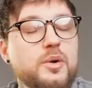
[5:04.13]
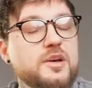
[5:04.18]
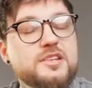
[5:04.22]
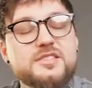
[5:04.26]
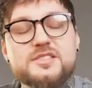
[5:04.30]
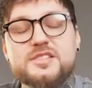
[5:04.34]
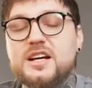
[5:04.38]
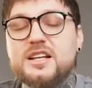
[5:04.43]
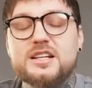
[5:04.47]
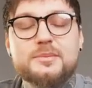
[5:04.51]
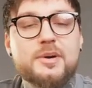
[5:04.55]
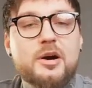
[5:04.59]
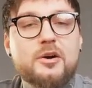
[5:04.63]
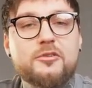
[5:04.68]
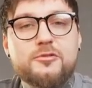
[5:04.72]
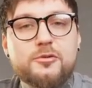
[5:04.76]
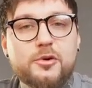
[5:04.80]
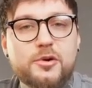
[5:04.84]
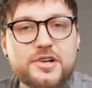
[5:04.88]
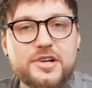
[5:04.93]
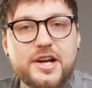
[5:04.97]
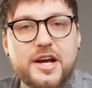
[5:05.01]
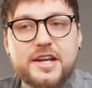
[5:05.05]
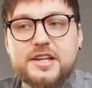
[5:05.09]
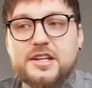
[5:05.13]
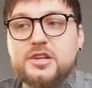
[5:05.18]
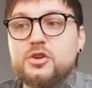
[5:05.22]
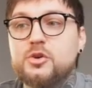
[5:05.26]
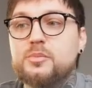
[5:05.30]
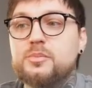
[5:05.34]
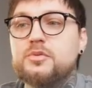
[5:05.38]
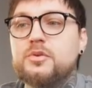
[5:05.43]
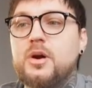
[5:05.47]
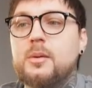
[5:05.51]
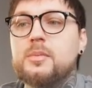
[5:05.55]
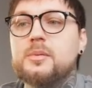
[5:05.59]
is not about Fortnite.
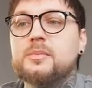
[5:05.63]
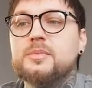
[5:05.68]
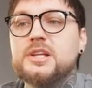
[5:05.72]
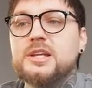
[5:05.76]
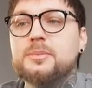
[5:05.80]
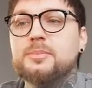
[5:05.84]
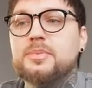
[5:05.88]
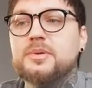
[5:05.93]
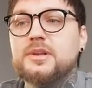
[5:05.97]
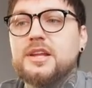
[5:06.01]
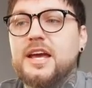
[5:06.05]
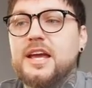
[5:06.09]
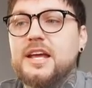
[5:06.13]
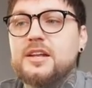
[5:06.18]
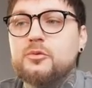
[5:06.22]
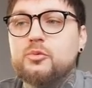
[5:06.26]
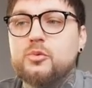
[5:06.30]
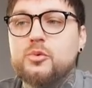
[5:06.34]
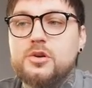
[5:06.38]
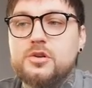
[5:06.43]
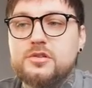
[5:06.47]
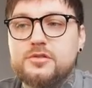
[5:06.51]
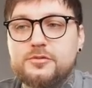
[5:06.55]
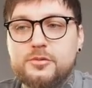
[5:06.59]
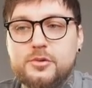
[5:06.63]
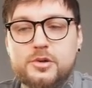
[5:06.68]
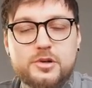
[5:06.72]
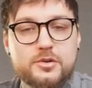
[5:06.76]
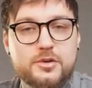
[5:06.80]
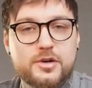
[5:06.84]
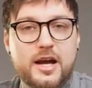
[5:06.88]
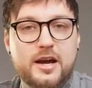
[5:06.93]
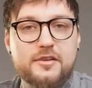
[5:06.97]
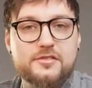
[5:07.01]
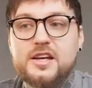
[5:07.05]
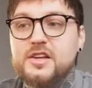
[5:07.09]
You probably played World of
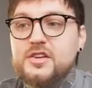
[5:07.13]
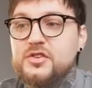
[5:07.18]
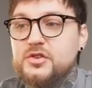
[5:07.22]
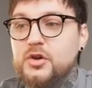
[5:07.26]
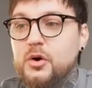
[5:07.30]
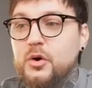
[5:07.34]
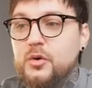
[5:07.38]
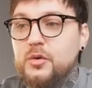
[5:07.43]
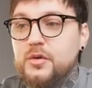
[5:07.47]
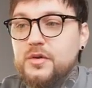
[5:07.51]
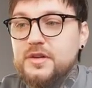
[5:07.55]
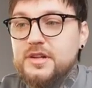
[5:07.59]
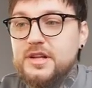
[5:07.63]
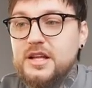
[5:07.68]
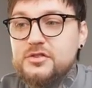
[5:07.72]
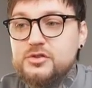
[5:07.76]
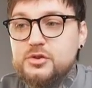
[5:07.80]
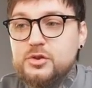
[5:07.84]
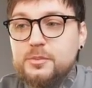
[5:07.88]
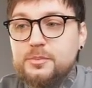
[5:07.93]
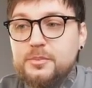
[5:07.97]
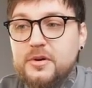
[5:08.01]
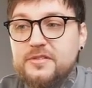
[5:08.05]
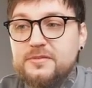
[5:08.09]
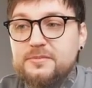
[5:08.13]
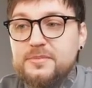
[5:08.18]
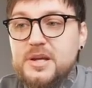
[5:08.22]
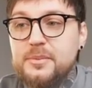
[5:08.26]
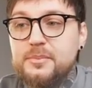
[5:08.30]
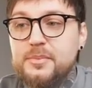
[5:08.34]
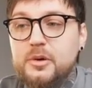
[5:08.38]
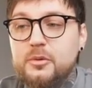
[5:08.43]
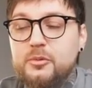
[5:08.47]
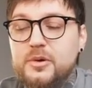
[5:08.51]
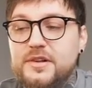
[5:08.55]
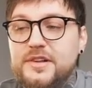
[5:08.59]
Warcraft. So this group of
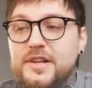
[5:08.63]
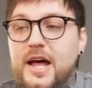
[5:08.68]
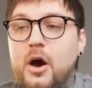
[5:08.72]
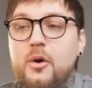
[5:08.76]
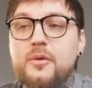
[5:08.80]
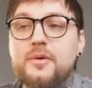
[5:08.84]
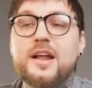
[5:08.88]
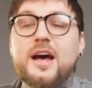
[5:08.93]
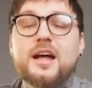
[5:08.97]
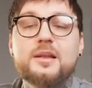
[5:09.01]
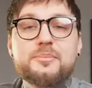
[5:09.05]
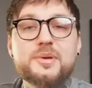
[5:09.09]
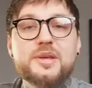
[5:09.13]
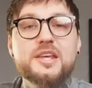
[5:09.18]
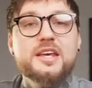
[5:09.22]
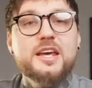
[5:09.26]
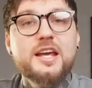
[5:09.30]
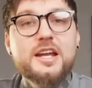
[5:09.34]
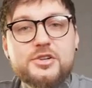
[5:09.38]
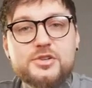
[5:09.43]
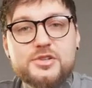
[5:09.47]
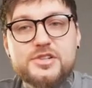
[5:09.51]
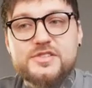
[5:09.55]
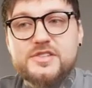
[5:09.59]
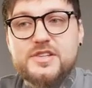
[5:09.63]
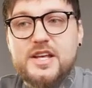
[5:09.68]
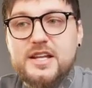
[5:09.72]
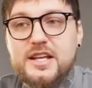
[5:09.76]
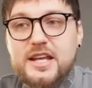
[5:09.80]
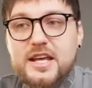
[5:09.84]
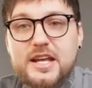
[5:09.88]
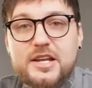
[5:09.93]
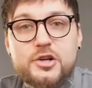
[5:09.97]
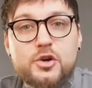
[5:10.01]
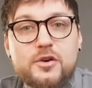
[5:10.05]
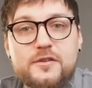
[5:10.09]
people will now not be interested
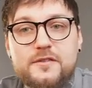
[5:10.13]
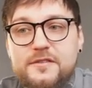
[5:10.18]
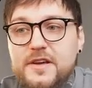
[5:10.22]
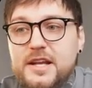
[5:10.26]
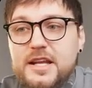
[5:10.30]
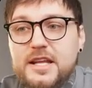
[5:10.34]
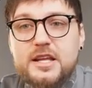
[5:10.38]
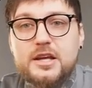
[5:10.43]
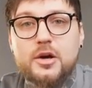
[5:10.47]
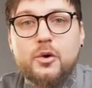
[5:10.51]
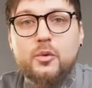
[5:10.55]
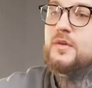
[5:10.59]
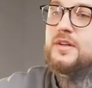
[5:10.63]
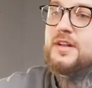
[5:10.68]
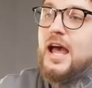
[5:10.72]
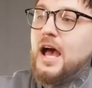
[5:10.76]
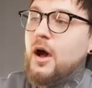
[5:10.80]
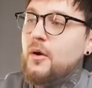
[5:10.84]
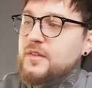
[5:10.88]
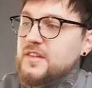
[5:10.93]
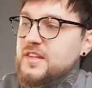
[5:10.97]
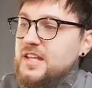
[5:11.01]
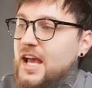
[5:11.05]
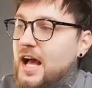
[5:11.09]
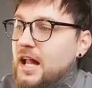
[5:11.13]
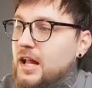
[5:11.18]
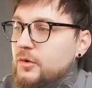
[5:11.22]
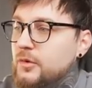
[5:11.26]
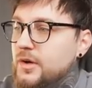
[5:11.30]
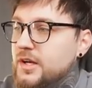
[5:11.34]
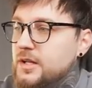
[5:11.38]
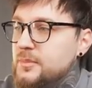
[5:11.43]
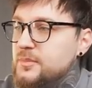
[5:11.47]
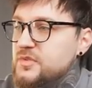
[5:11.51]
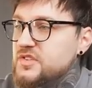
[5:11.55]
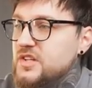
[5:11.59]
in your video. Now the
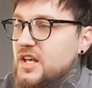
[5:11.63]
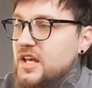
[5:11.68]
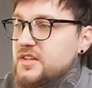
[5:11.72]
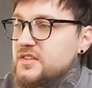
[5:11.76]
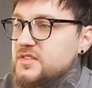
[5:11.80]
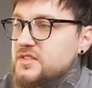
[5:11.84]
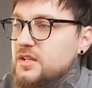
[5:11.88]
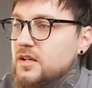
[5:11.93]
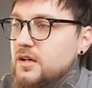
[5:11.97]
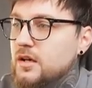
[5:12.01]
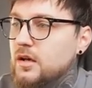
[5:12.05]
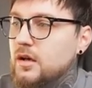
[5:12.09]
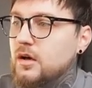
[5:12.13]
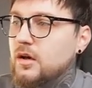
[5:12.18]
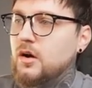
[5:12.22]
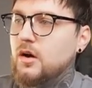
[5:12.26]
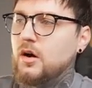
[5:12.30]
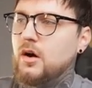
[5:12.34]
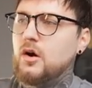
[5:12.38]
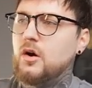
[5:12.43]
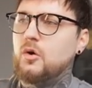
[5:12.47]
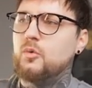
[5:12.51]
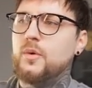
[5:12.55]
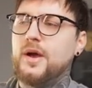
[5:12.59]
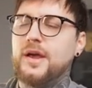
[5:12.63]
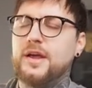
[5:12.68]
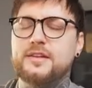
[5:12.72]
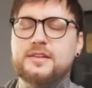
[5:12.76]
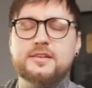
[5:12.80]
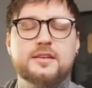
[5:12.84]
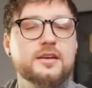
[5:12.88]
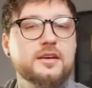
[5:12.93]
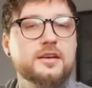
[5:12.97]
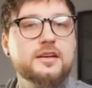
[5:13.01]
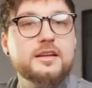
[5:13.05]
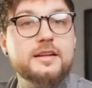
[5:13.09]
algorithm says, oh
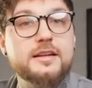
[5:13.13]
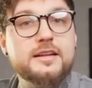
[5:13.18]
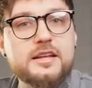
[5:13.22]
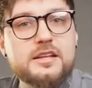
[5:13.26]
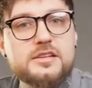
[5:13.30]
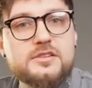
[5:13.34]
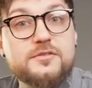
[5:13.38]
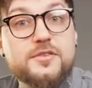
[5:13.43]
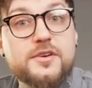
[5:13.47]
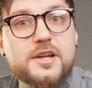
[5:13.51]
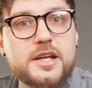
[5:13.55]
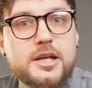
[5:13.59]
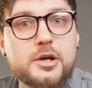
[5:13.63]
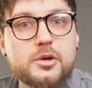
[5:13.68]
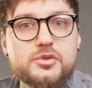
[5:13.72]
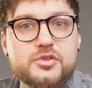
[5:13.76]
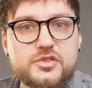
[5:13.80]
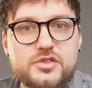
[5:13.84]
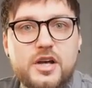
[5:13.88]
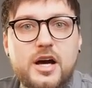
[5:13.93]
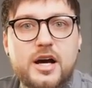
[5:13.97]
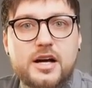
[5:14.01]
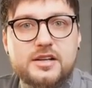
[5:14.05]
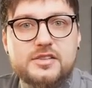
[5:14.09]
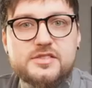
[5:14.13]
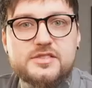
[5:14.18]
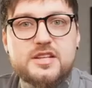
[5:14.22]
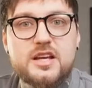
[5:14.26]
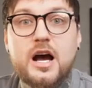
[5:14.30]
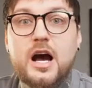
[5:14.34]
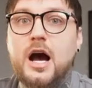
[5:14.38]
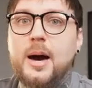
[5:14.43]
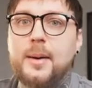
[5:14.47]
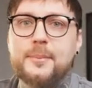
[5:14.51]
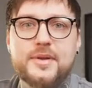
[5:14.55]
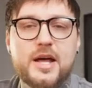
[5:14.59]
wait, this video sucks.
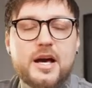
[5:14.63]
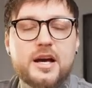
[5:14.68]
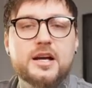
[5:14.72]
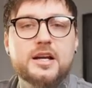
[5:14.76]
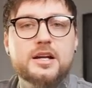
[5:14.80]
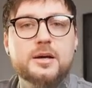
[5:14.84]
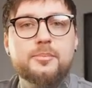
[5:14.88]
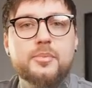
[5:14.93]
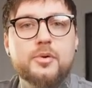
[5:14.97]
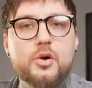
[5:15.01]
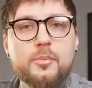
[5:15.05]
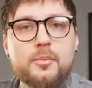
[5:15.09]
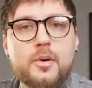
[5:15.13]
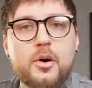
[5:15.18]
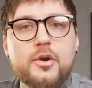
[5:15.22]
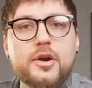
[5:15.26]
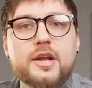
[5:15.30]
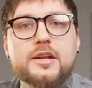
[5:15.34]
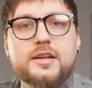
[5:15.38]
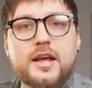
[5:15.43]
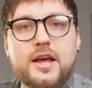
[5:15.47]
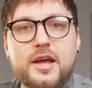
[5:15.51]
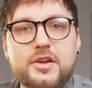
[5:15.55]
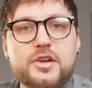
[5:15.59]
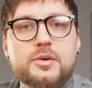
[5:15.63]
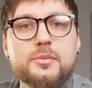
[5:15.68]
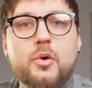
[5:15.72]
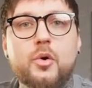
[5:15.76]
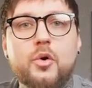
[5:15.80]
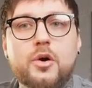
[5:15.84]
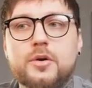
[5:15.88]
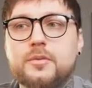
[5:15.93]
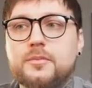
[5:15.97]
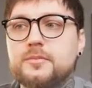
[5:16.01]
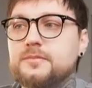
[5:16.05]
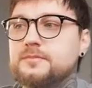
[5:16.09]
I'm not gonna promote it
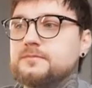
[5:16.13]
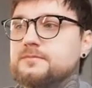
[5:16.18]
anymore.